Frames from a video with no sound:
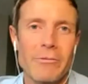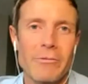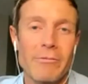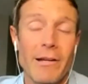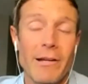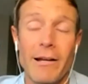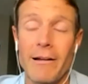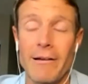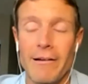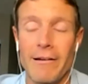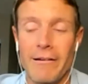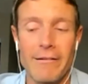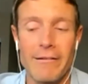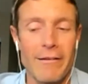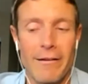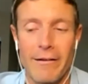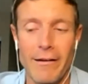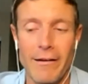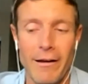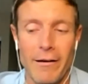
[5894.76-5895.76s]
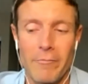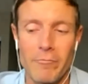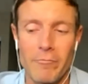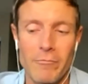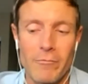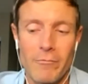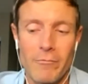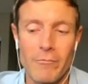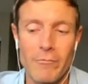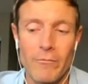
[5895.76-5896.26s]
And I'm
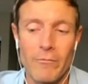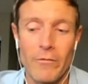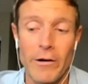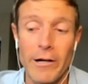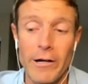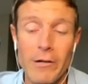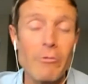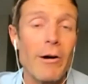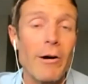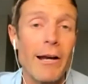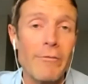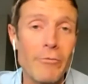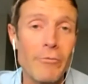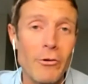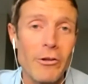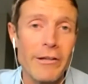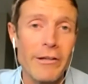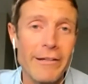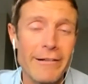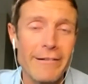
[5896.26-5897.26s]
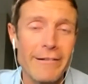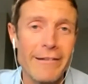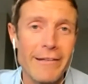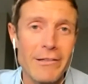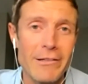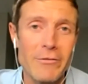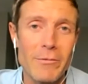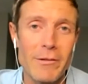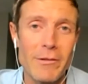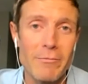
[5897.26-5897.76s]
very grateful to hear that
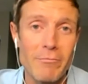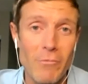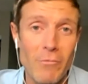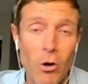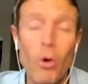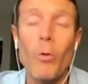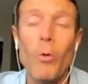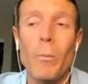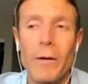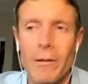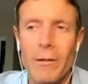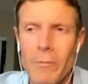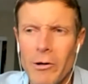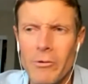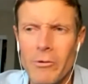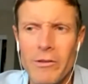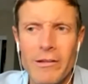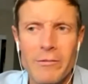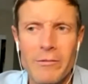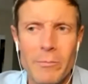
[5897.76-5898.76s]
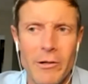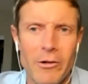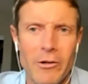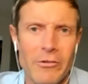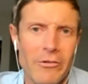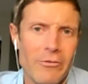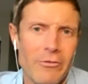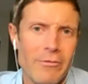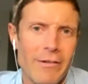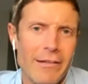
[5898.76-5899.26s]
you've been open about this, but
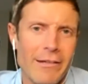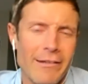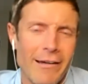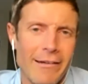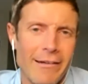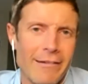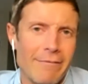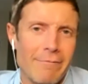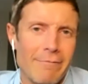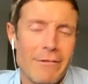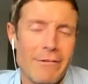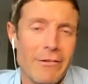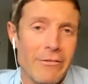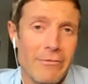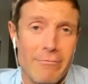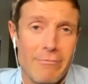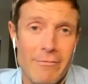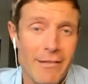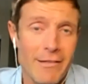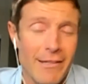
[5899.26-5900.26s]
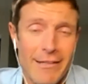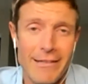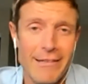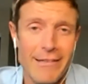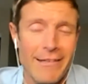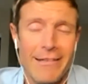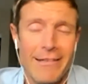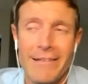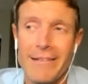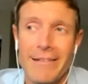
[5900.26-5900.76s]
also I just
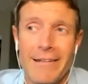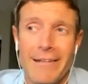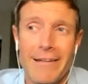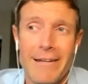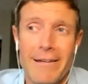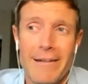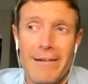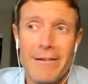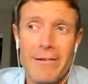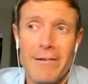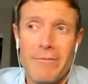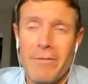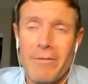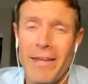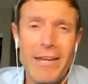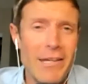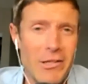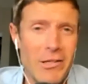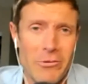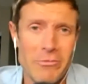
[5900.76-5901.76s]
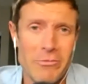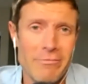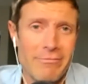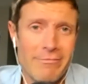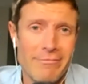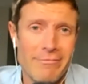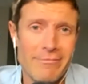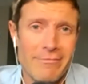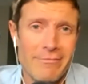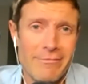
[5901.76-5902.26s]
thank you.
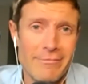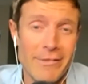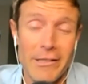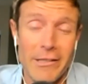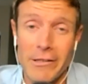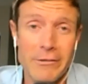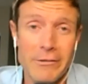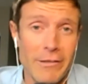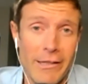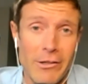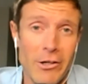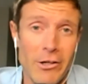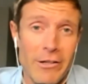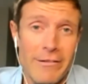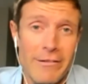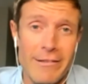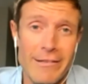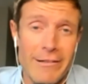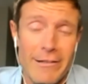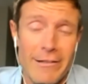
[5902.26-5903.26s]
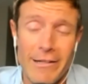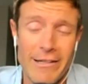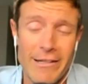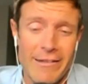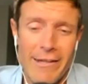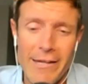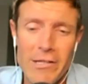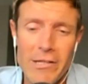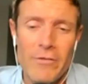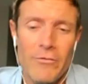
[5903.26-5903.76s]
Like honestly, Harry, like
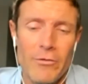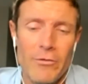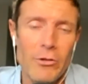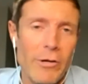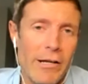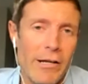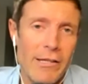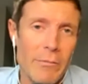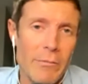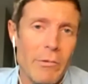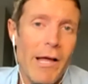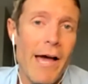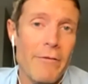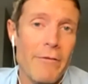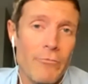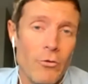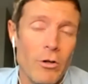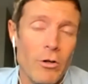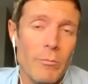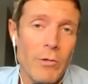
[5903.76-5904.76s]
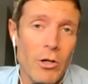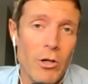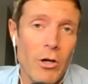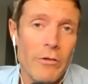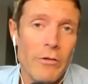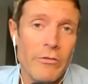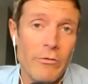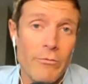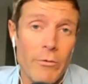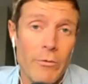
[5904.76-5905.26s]
thank you for creating the platform, but
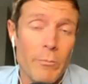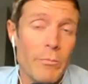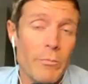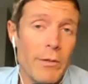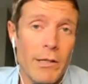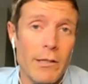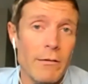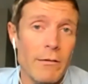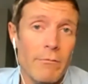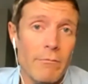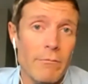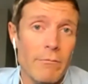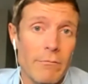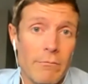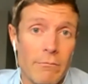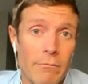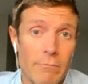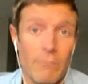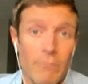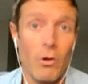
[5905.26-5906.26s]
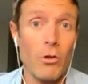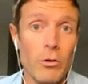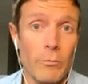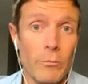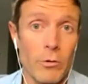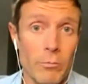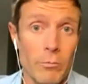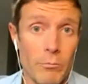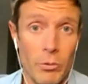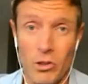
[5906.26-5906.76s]
also for being
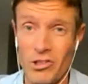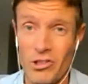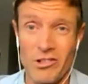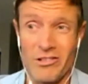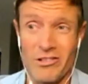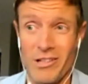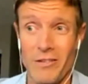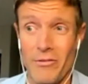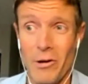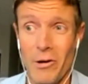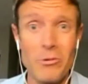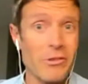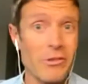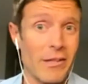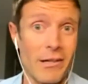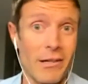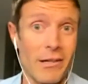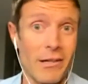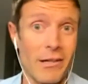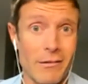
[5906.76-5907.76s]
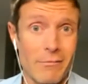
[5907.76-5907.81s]
vulnerable, putting yourself out there.